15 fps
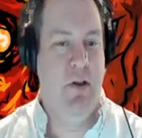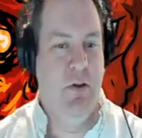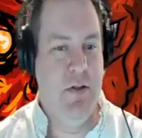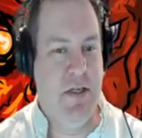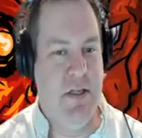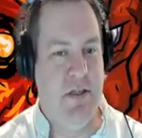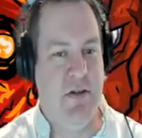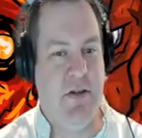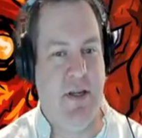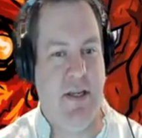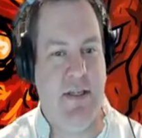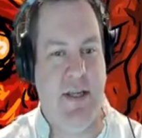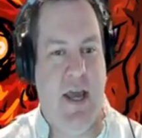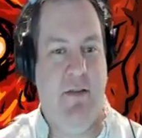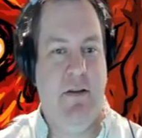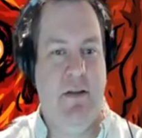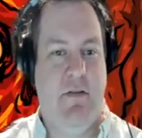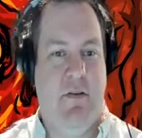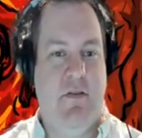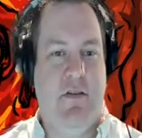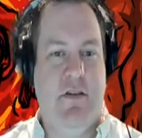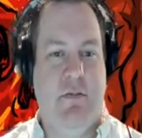Sisters on Silence
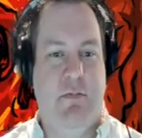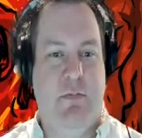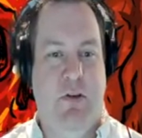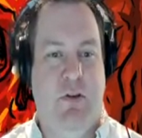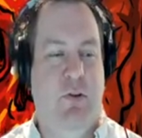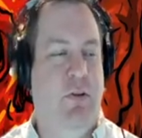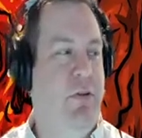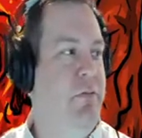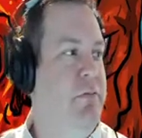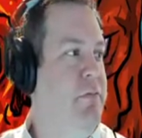versus Pure Kroot.